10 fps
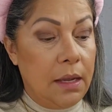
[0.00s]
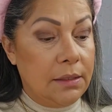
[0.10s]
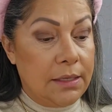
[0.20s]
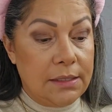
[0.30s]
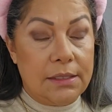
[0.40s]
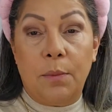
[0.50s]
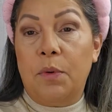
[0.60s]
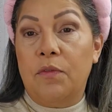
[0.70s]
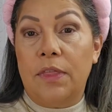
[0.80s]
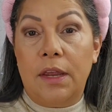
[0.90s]
desktop
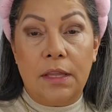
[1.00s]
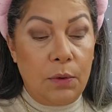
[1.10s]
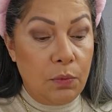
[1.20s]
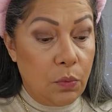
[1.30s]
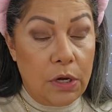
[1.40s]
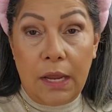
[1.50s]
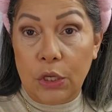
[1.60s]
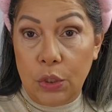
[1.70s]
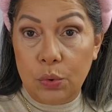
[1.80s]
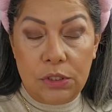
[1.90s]
over there that we were not
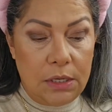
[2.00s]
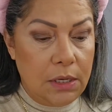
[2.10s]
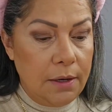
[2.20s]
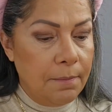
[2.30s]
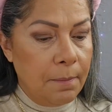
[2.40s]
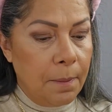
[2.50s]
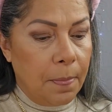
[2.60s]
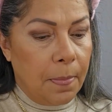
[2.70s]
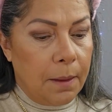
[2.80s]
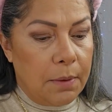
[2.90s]
using,
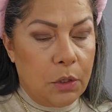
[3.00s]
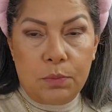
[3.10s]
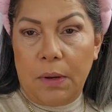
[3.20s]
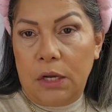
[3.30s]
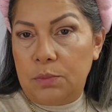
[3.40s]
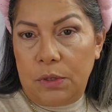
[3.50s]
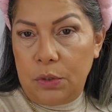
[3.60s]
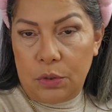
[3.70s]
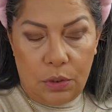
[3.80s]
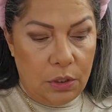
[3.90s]
because my husband
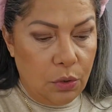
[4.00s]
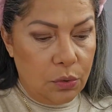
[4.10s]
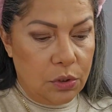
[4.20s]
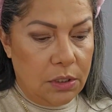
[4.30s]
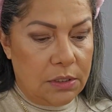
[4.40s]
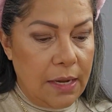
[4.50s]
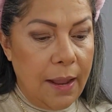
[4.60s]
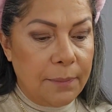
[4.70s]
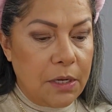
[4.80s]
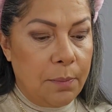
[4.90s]
usually uses his
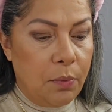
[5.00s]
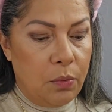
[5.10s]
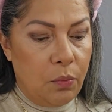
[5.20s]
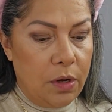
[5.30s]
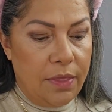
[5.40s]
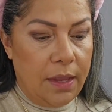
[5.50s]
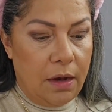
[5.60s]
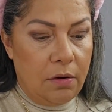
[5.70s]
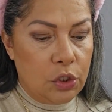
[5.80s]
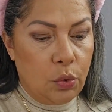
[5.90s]
laptop when we are
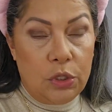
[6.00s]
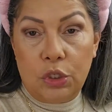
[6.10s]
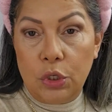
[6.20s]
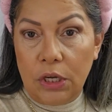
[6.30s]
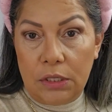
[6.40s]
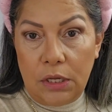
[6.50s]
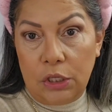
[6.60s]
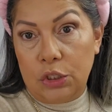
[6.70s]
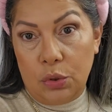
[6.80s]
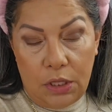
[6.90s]
there. So I took
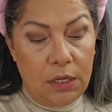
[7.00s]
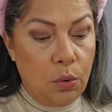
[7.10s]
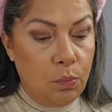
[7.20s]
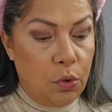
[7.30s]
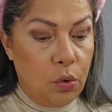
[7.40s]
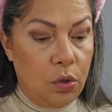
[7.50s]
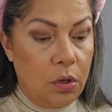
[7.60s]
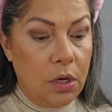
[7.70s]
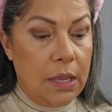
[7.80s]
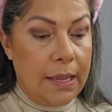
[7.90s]
that
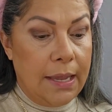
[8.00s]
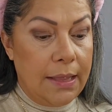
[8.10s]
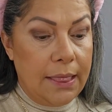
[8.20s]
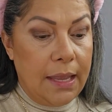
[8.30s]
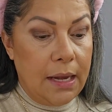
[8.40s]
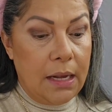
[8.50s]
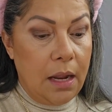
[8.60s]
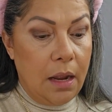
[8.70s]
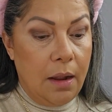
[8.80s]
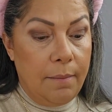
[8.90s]
computer, and then,
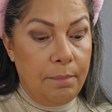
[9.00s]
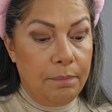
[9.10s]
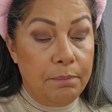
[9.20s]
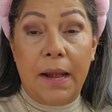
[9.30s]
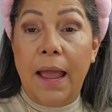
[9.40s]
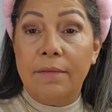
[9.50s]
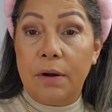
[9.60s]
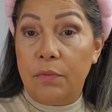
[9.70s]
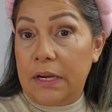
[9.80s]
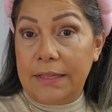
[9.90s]
but I have
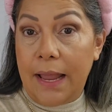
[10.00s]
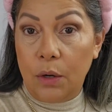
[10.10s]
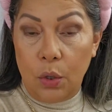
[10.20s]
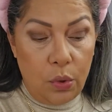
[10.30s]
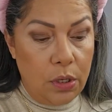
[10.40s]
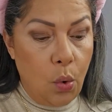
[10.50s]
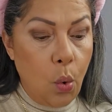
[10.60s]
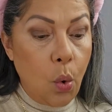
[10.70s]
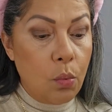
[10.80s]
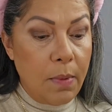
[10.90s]
already downloaded
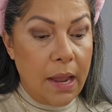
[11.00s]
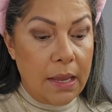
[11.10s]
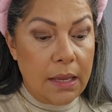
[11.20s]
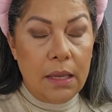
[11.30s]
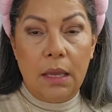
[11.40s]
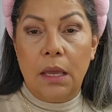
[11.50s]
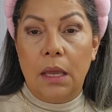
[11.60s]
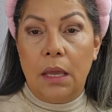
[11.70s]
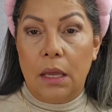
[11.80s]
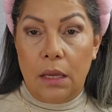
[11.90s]
all my
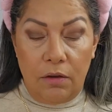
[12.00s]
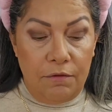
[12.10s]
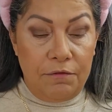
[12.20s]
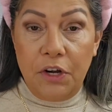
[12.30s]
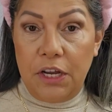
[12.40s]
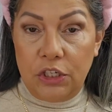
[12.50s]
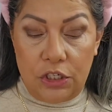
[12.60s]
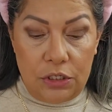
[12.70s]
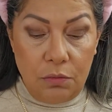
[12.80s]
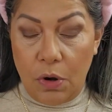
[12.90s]

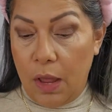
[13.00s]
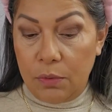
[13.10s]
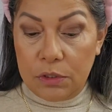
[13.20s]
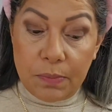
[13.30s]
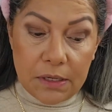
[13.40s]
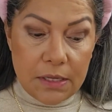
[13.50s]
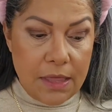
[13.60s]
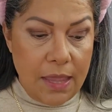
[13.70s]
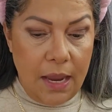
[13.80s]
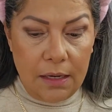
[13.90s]
footage while I was building
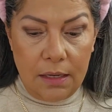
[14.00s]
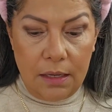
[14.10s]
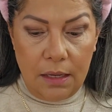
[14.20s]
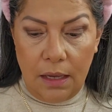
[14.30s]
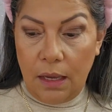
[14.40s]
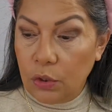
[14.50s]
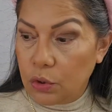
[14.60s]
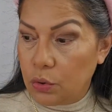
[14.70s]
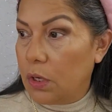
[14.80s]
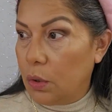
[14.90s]
that
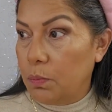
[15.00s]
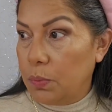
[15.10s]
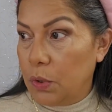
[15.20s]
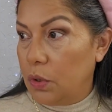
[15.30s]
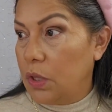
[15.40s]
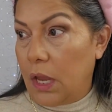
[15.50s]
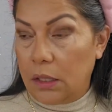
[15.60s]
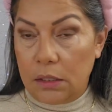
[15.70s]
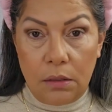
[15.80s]
into the computer that,